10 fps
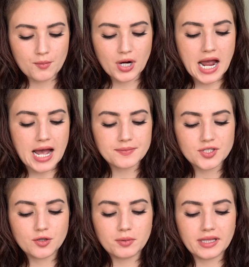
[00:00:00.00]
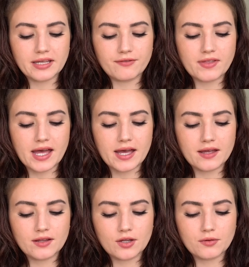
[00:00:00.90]
Perhaps you
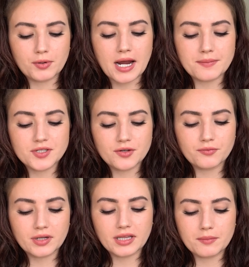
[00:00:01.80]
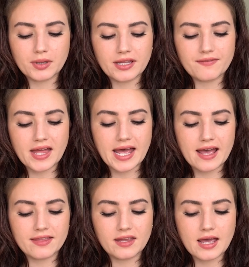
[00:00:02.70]
really believe that
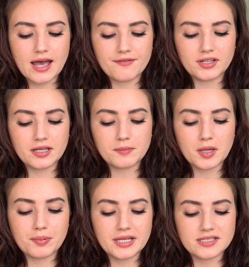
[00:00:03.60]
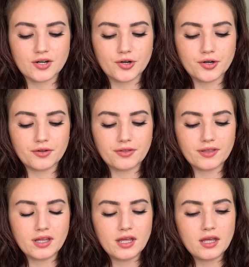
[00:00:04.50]
heaven can be a place on earth.
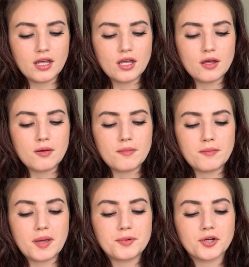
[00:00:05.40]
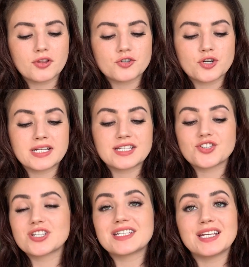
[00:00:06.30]
Maybe you're the
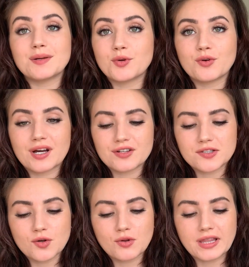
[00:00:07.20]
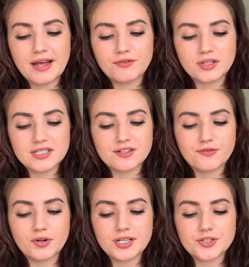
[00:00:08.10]
transition team who at a soul level is
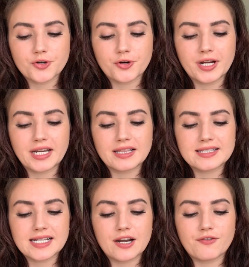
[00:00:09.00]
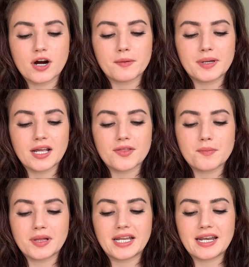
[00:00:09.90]
devoted to creating this kind of harmony on the
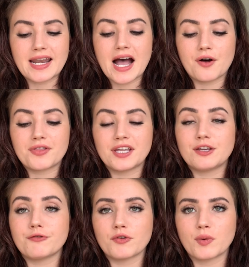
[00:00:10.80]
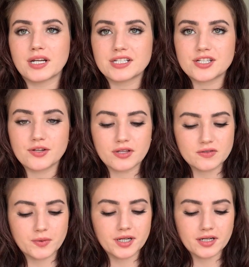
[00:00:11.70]
planet now. Thank you for wanting to do this
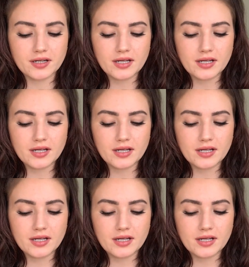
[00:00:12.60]
work.